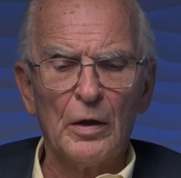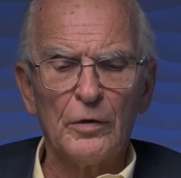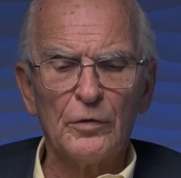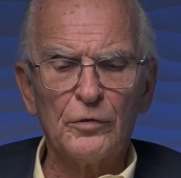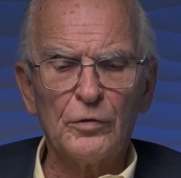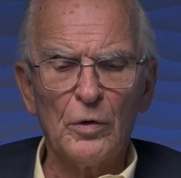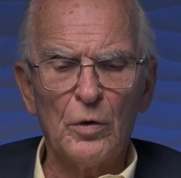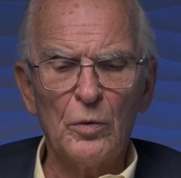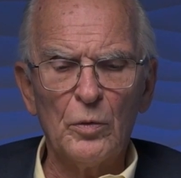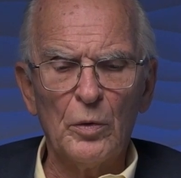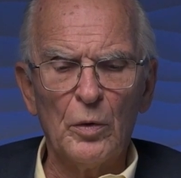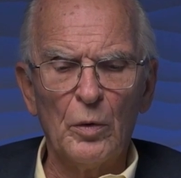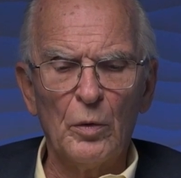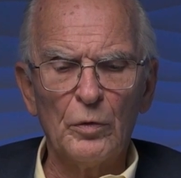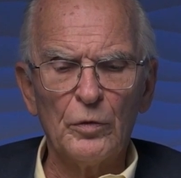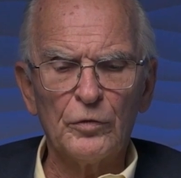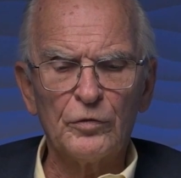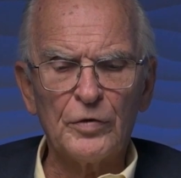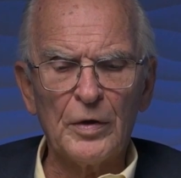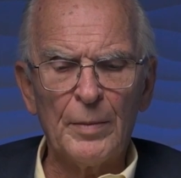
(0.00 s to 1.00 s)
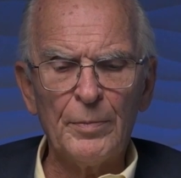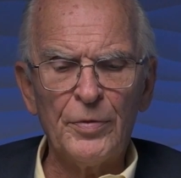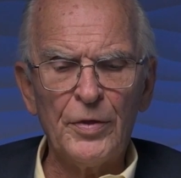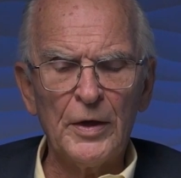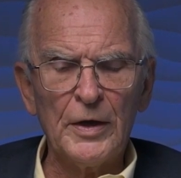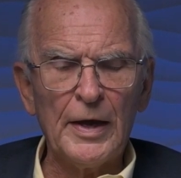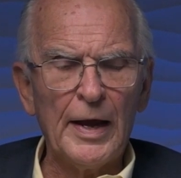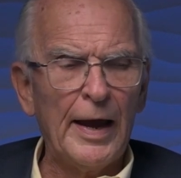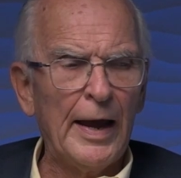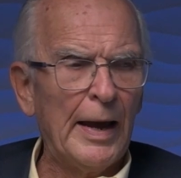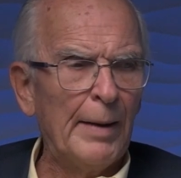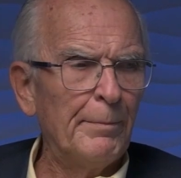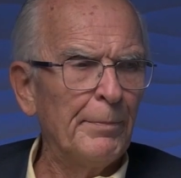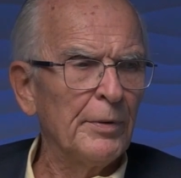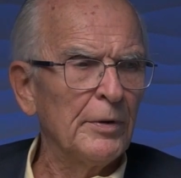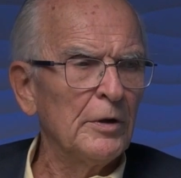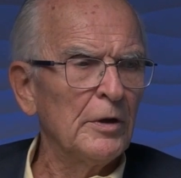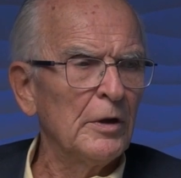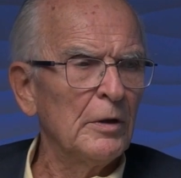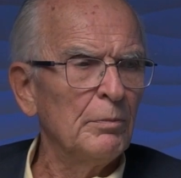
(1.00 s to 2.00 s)
So something
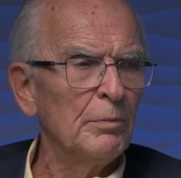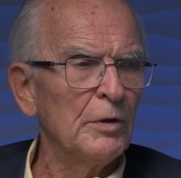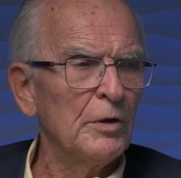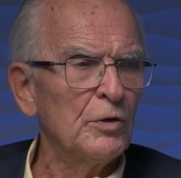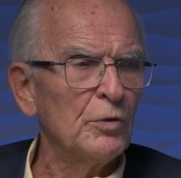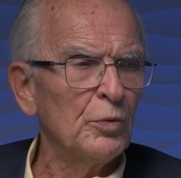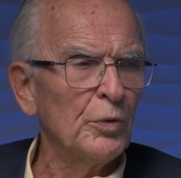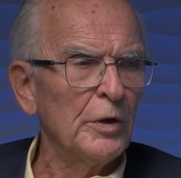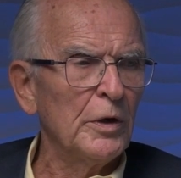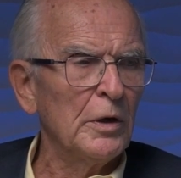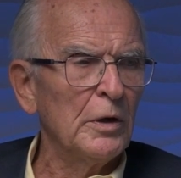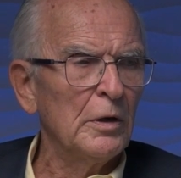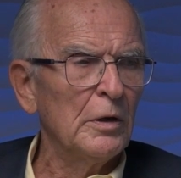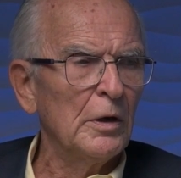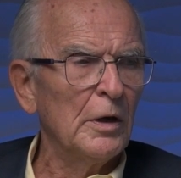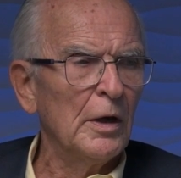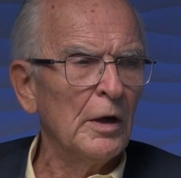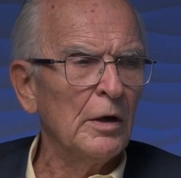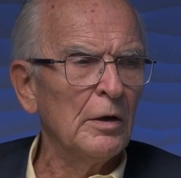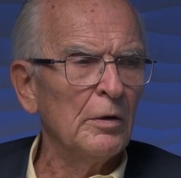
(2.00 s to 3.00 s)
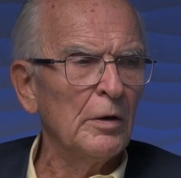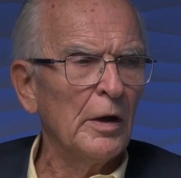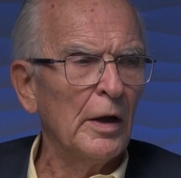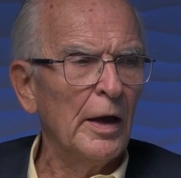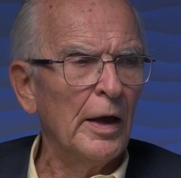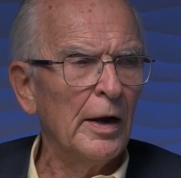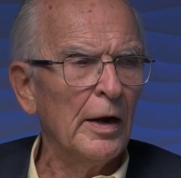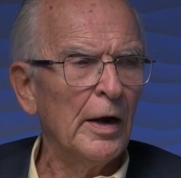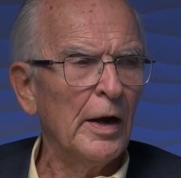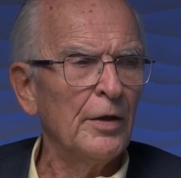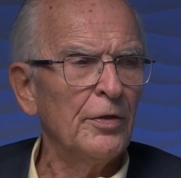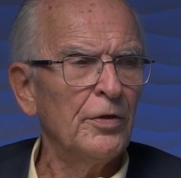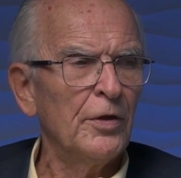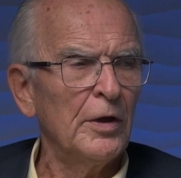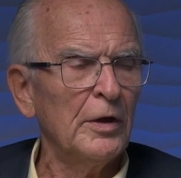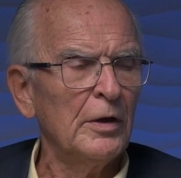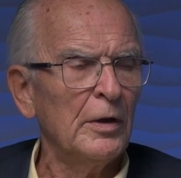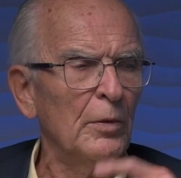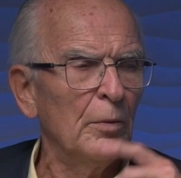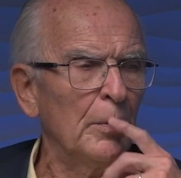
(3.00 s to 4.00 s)
happened in between, and I
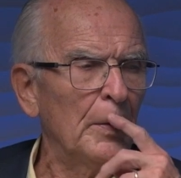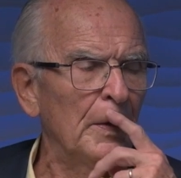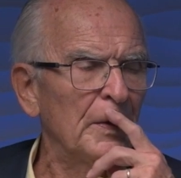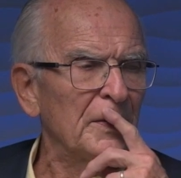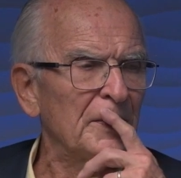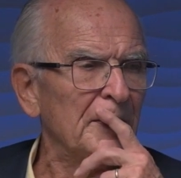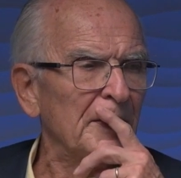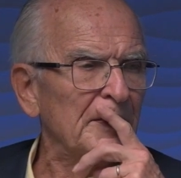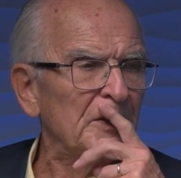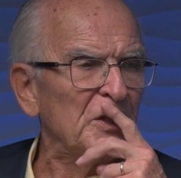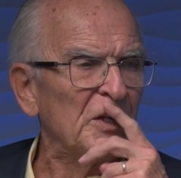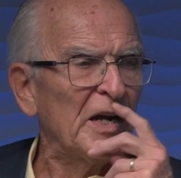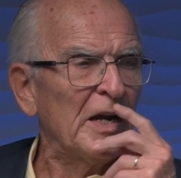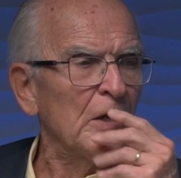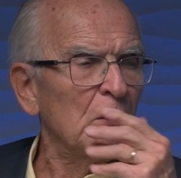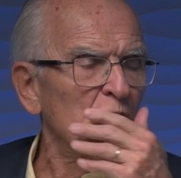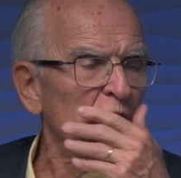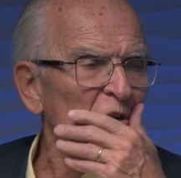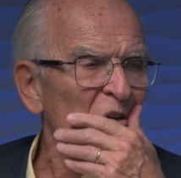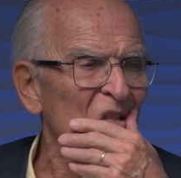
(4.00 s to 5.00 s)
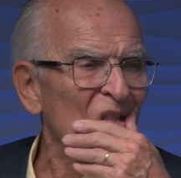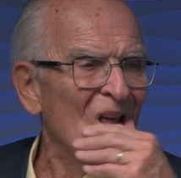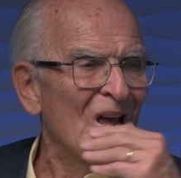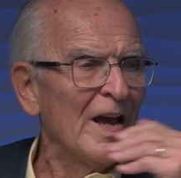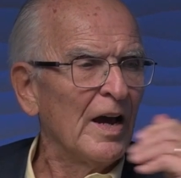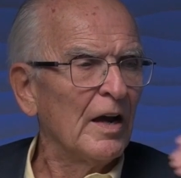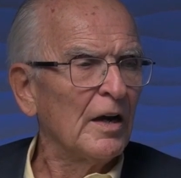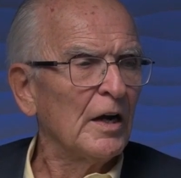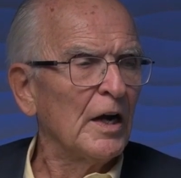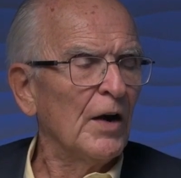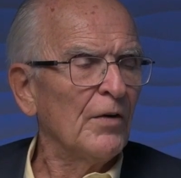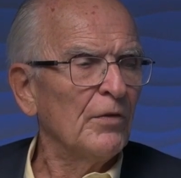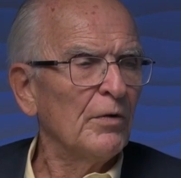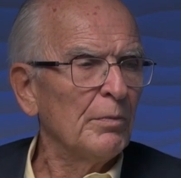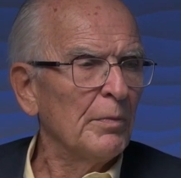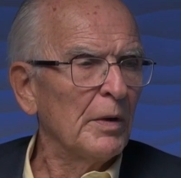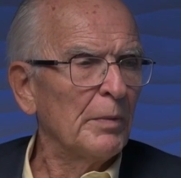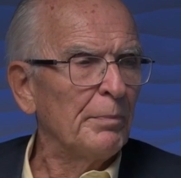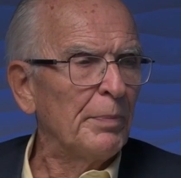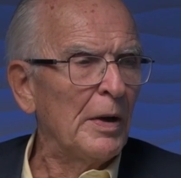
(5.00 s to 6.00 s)
think it was a change in
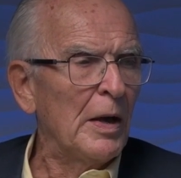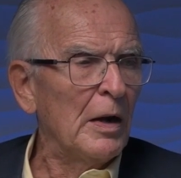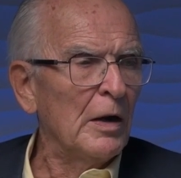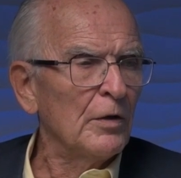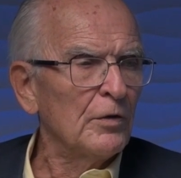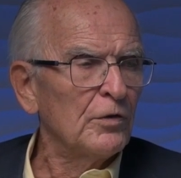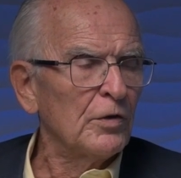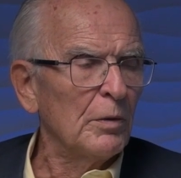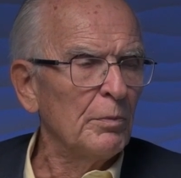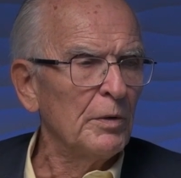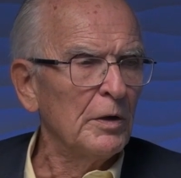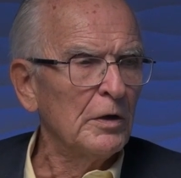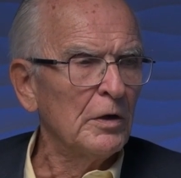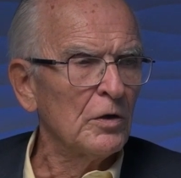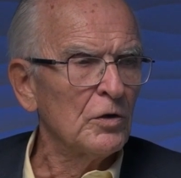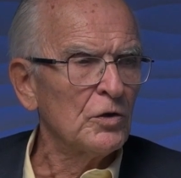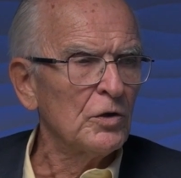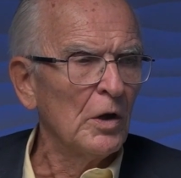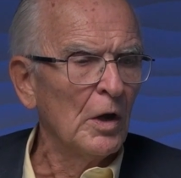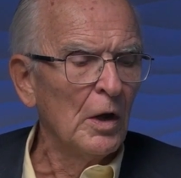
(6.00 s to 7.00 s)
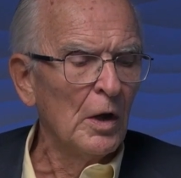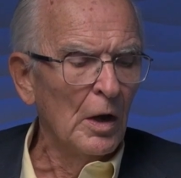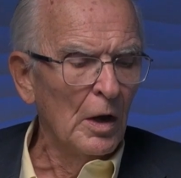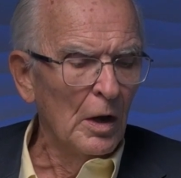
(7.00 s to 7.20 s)
government policy, because